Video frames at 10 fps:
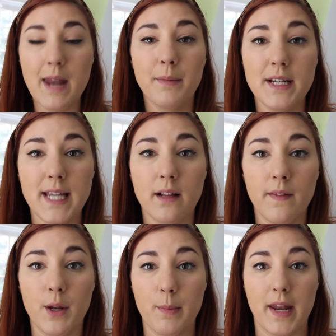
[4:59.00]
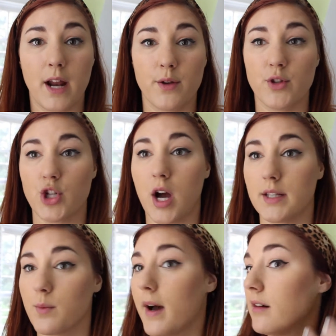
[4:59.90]
And I'm going to take a little bit under the jaw
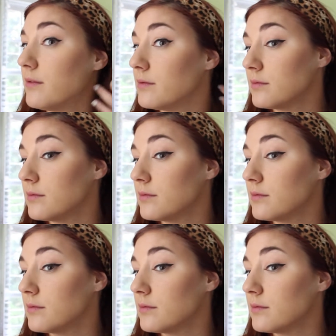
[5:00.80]
as well.